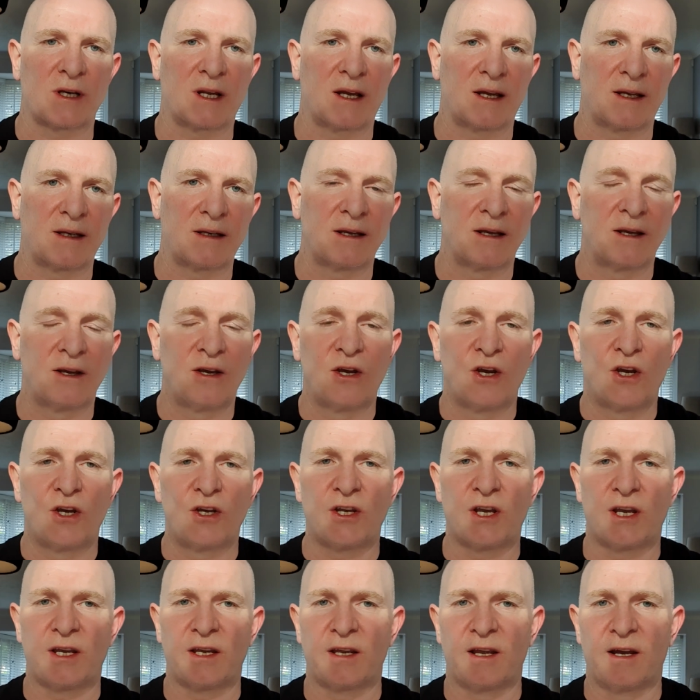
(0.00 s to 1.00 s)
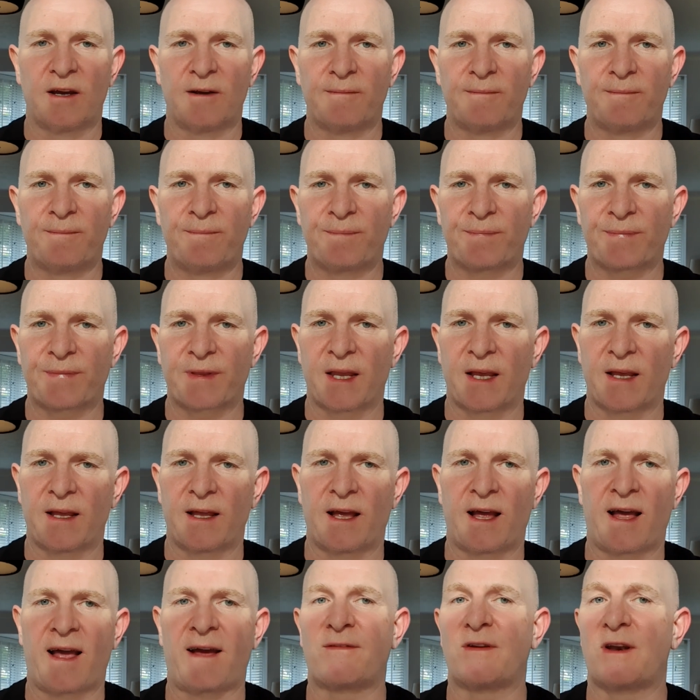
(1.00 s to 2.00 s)
I'd
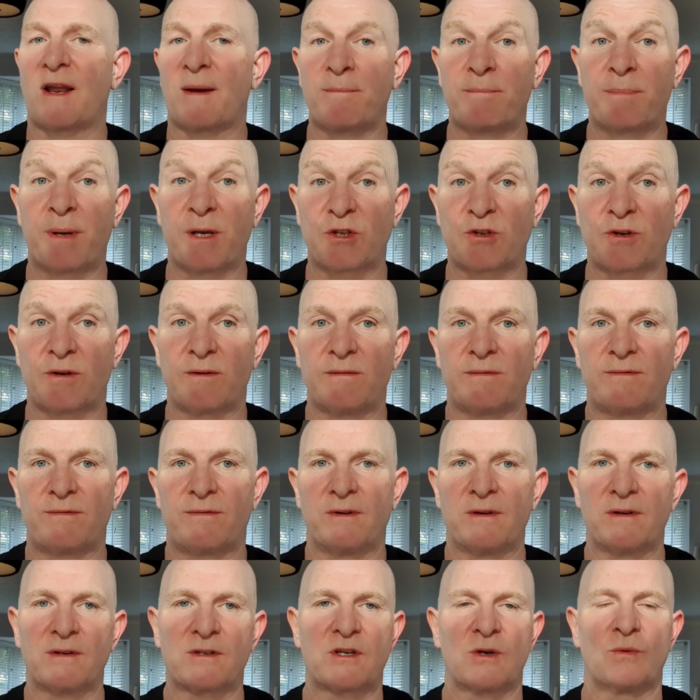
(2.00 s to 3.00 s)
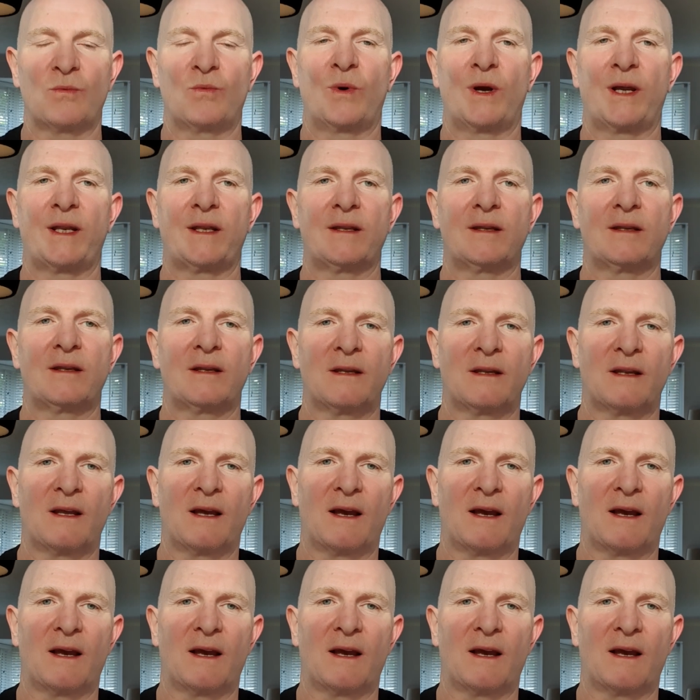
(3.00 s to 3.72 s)
have an ambition to win